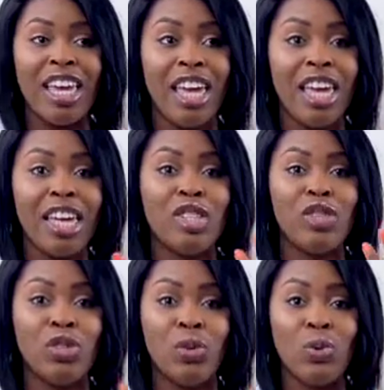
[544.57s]

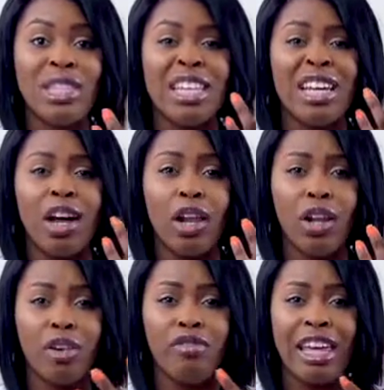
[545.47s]
exudes like a
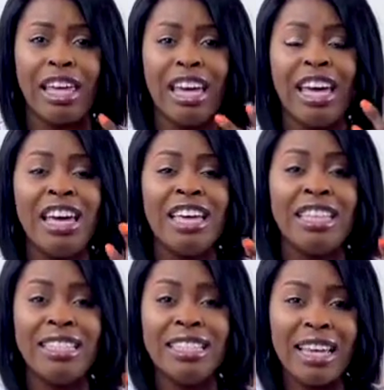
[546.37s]
lot of like
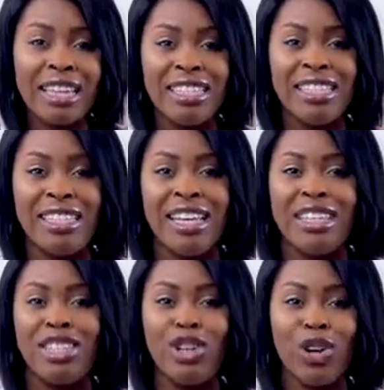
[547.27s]
sexiness,